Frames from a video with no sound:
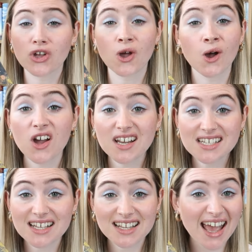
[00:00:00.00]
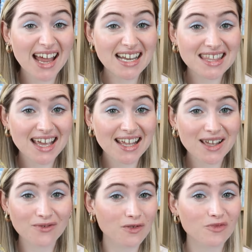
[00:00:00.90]
could get
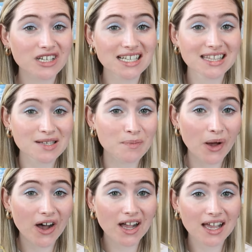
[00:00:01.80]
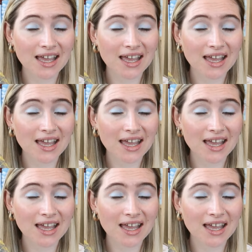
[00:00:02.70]
anything from reading this book,